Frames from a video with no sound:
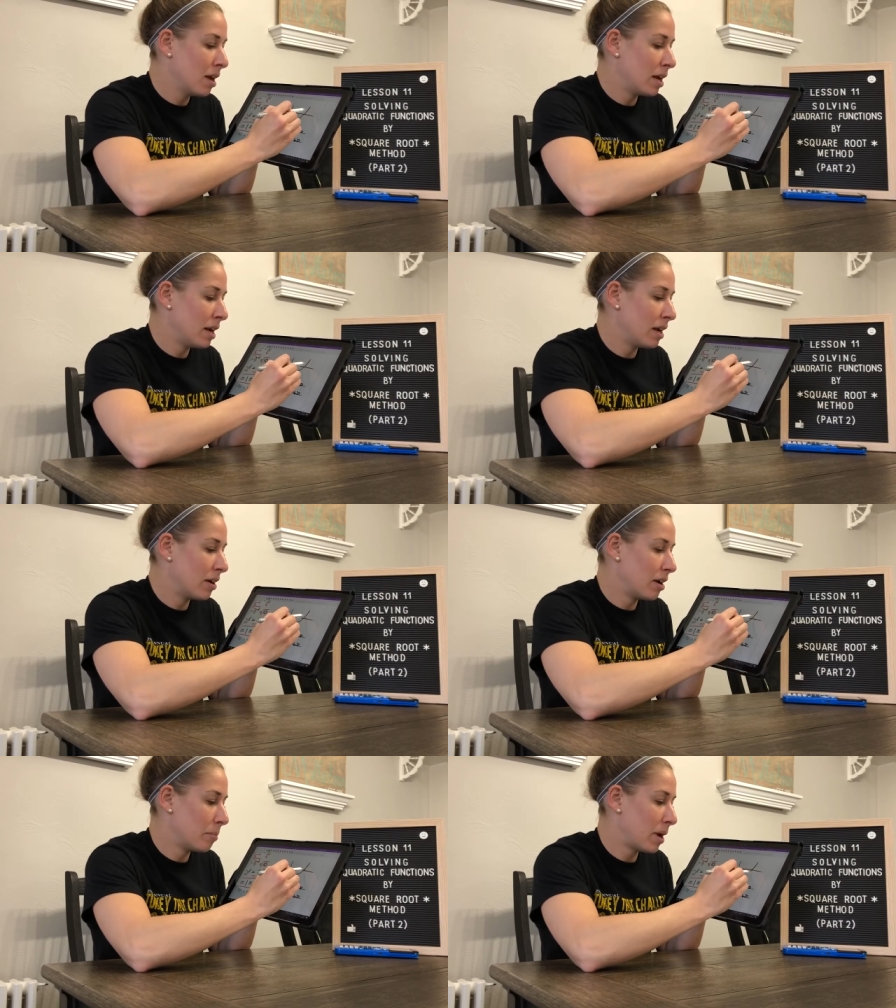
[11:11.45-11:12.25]
And
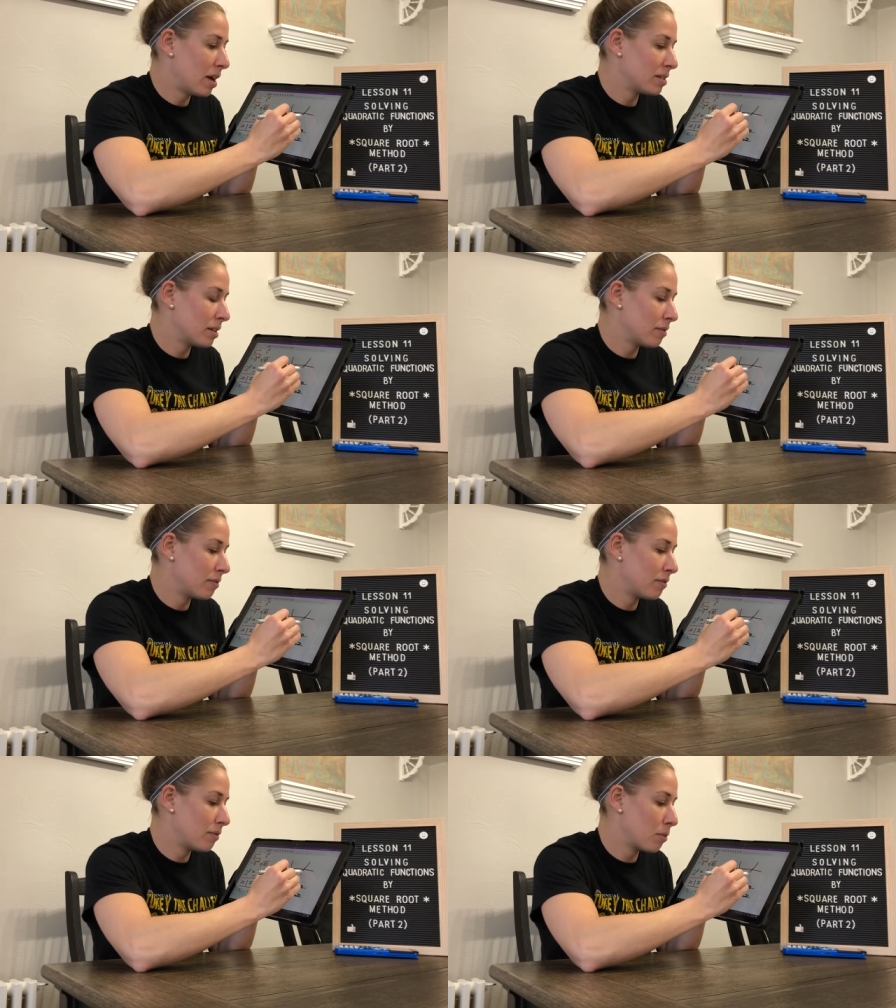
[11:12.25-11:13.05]
here at positive
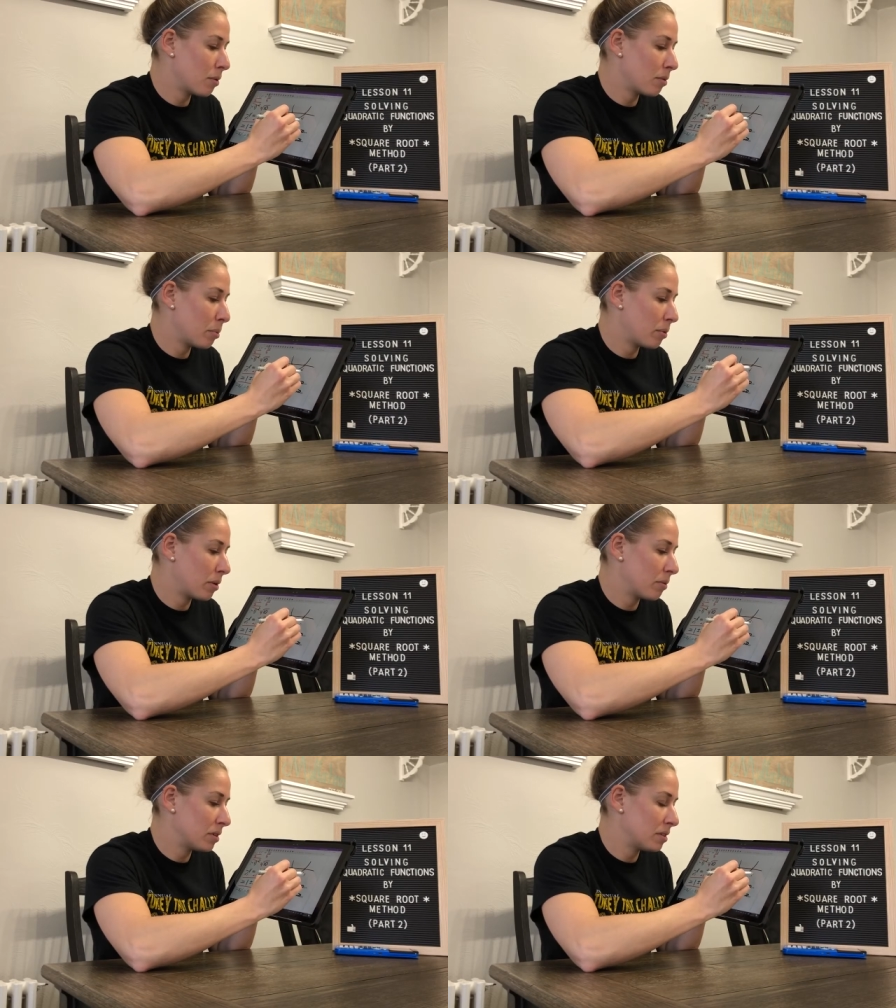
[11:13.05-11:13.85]

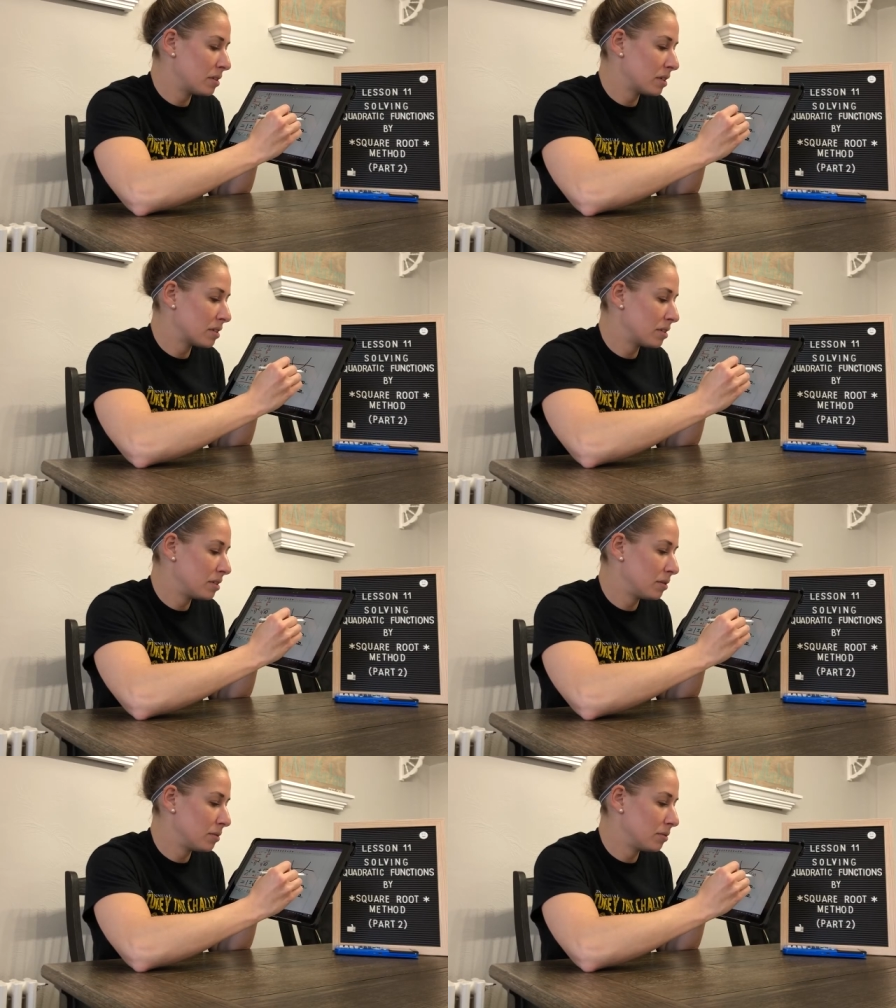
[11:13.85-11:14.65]

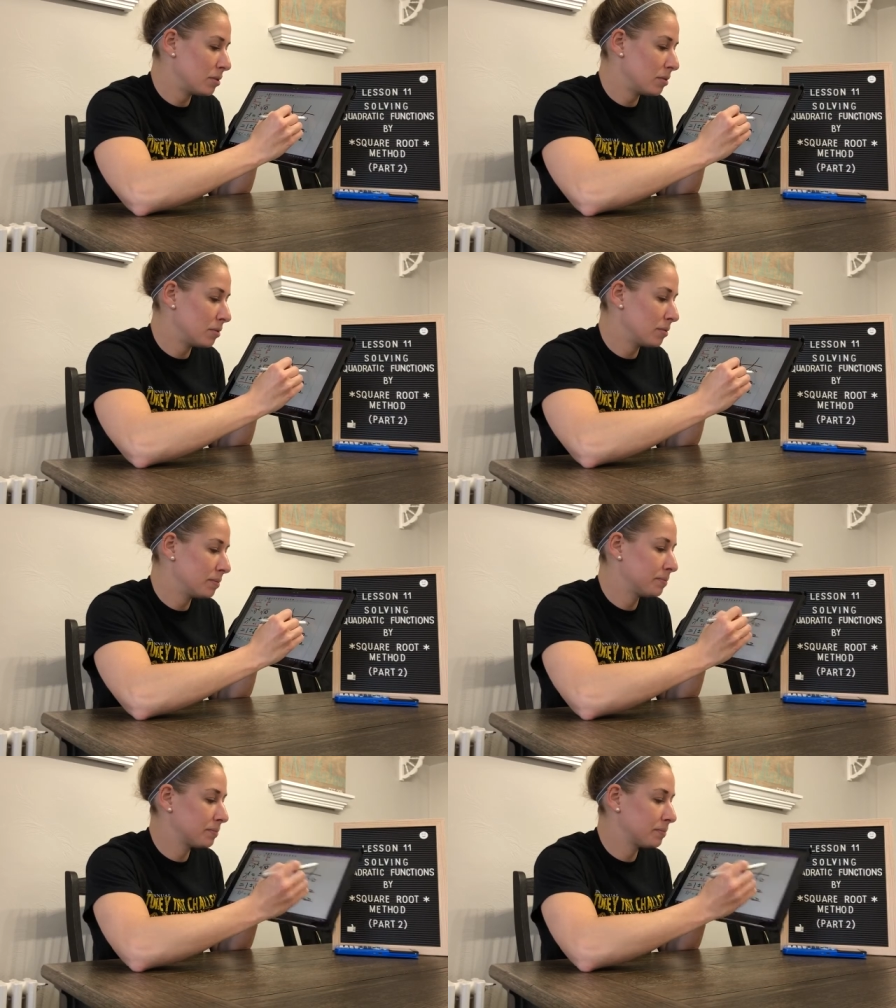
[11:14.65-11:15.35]
4.1622.